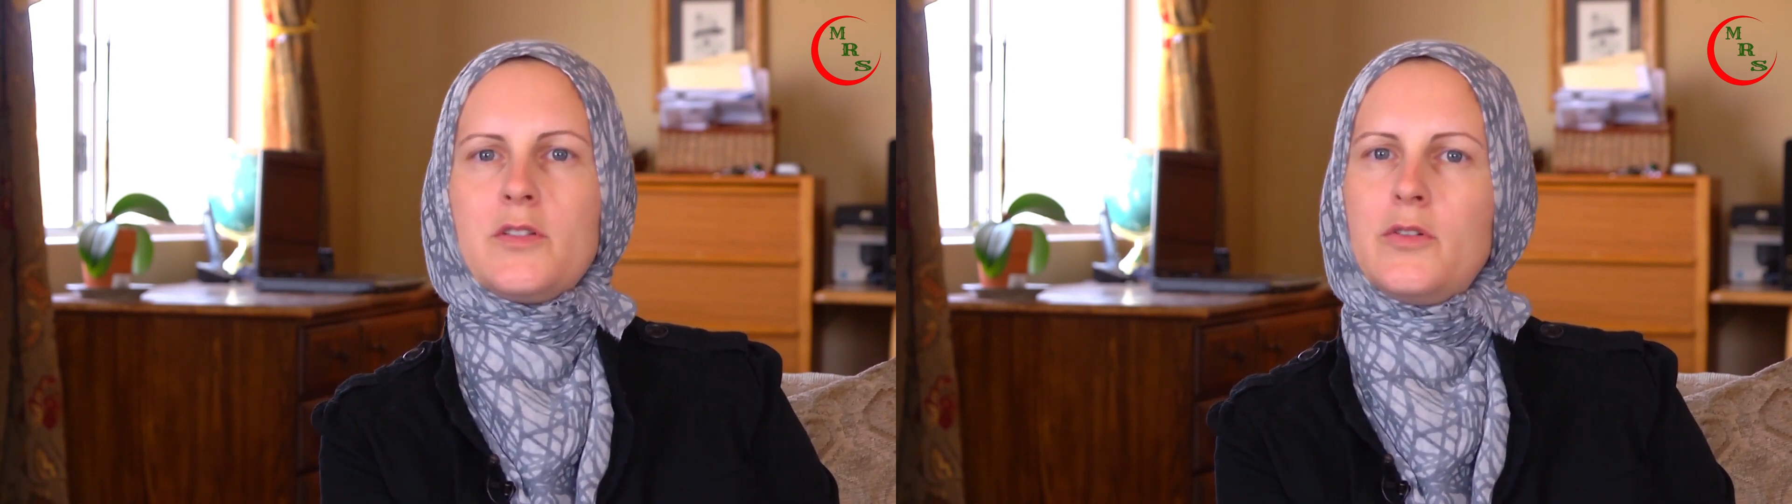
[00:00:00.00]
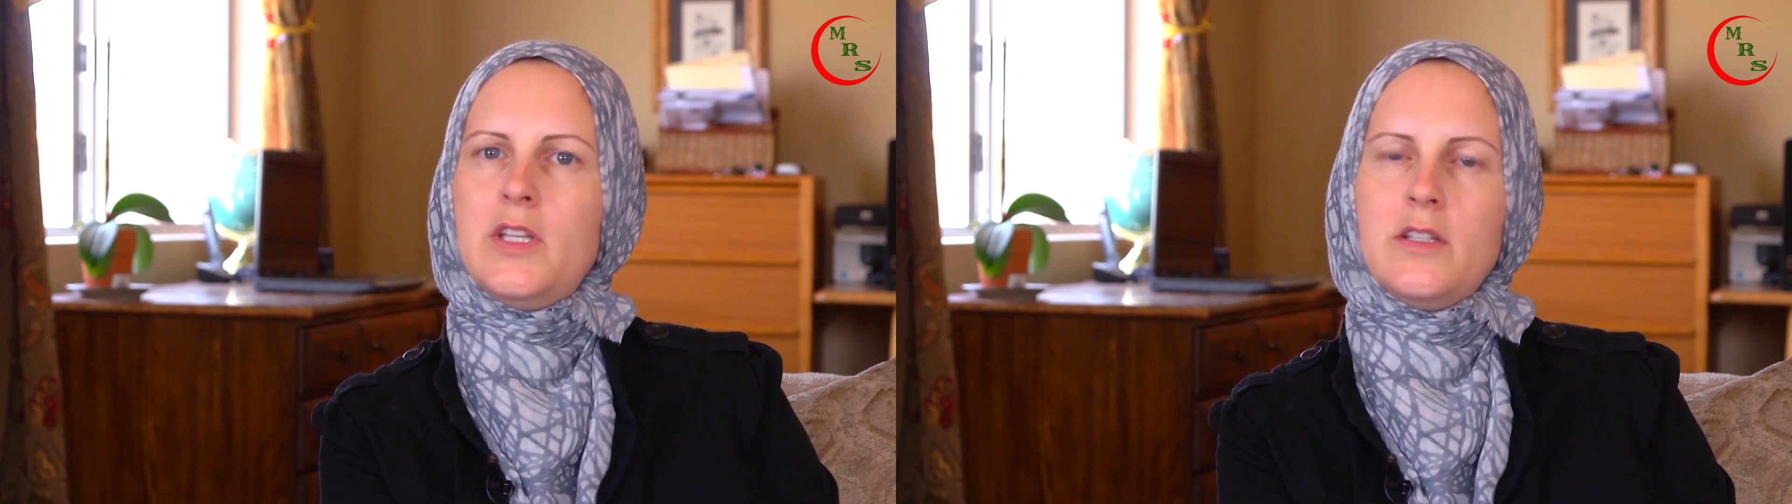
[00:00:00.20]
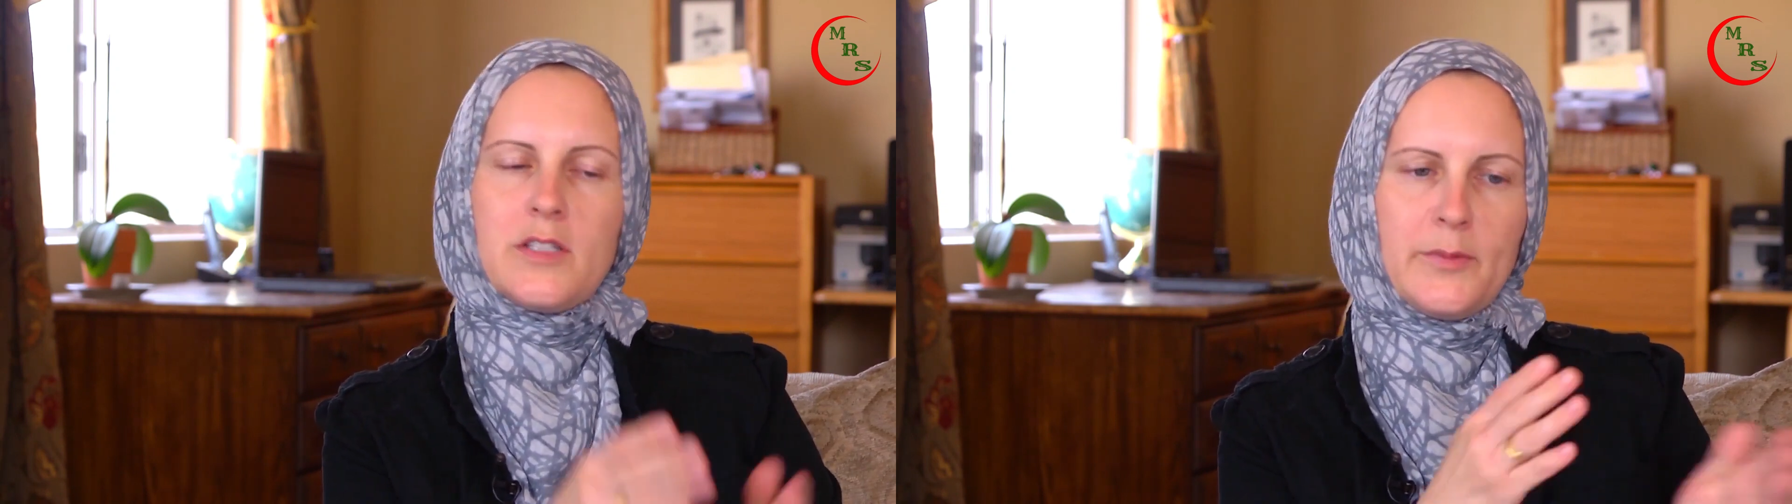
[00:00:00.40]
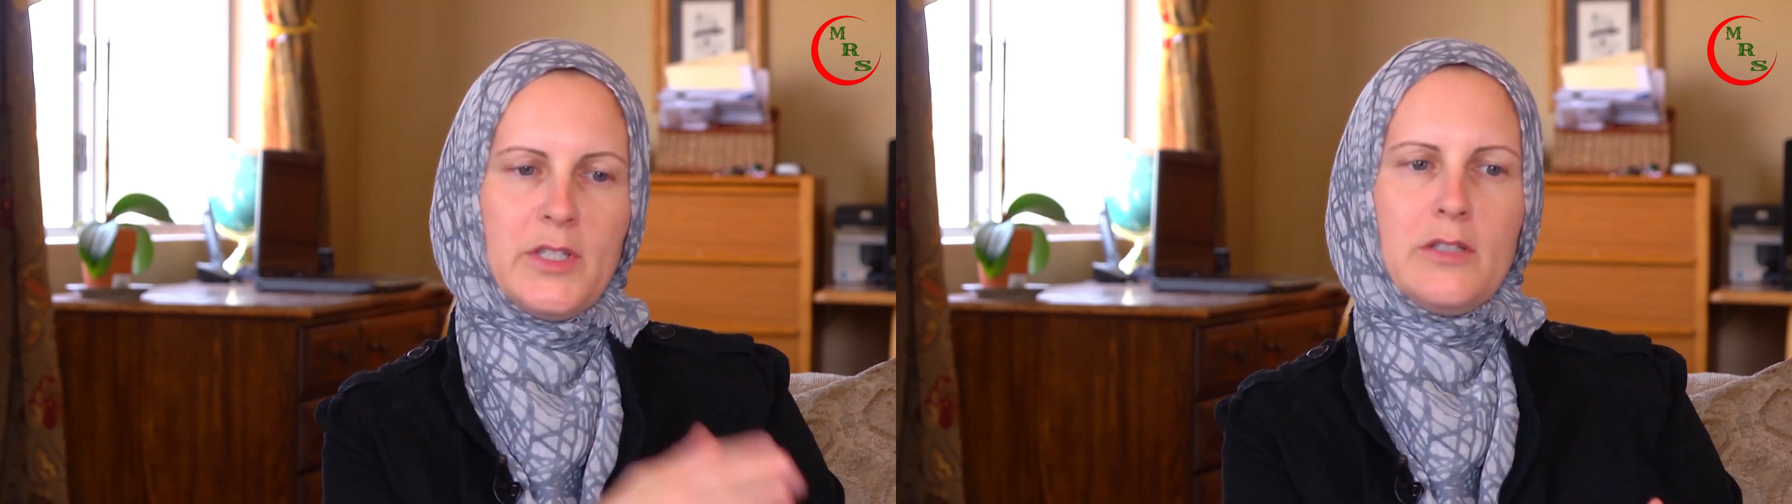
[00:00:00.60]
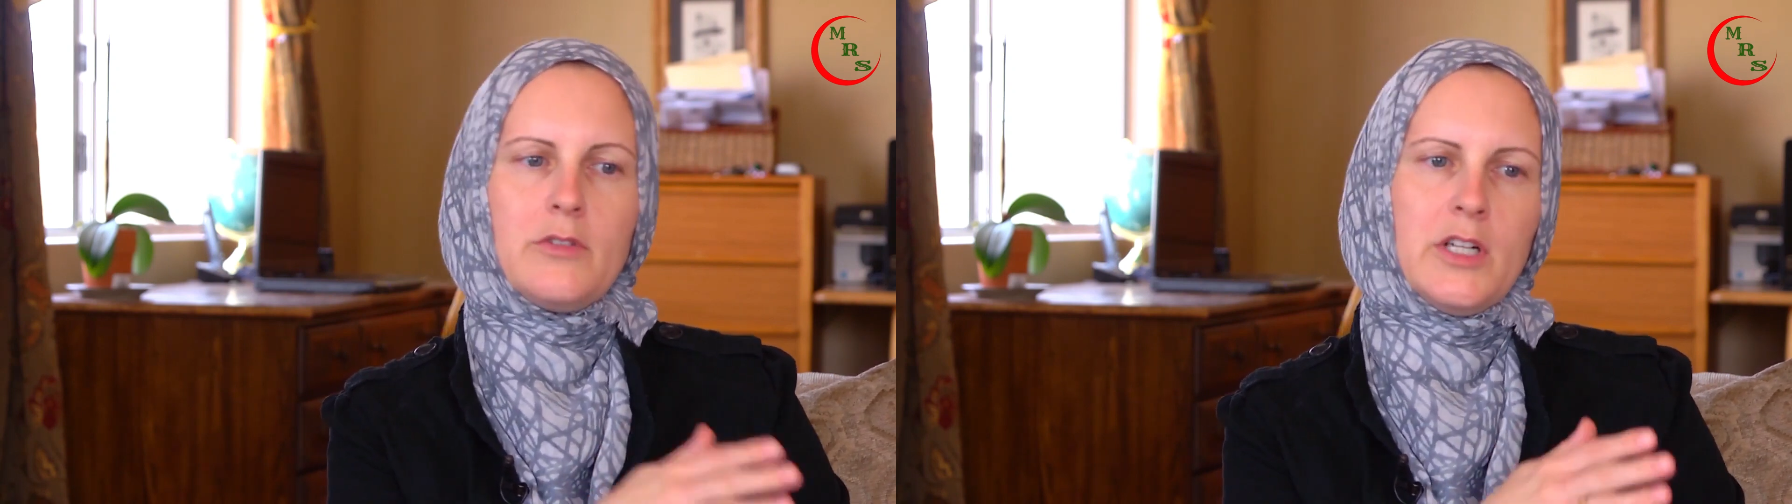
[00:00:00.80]
So he
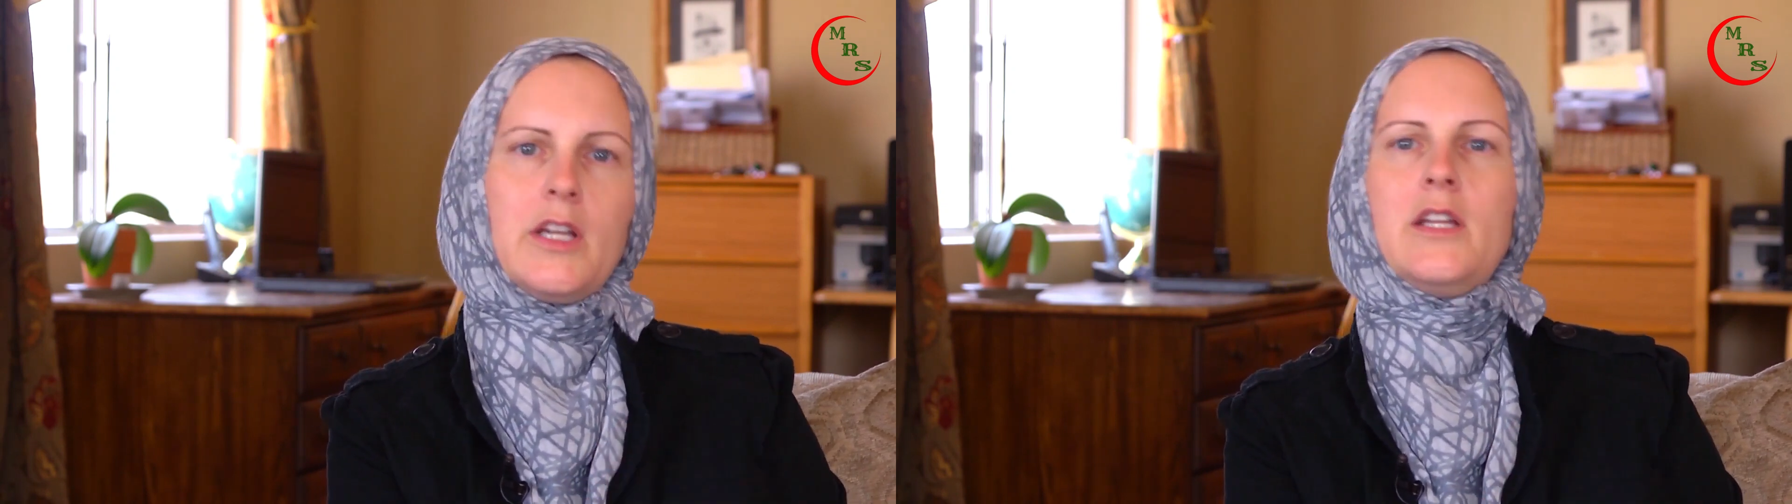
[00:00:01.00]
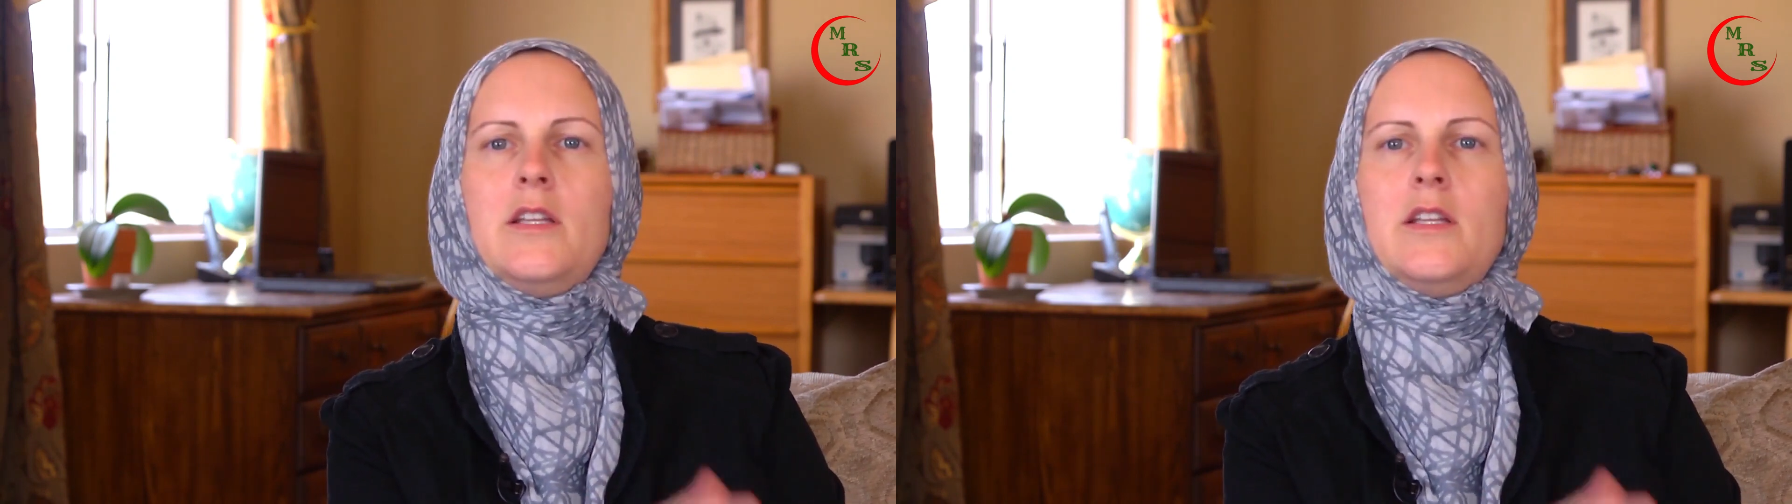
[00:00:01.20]
stopped that work,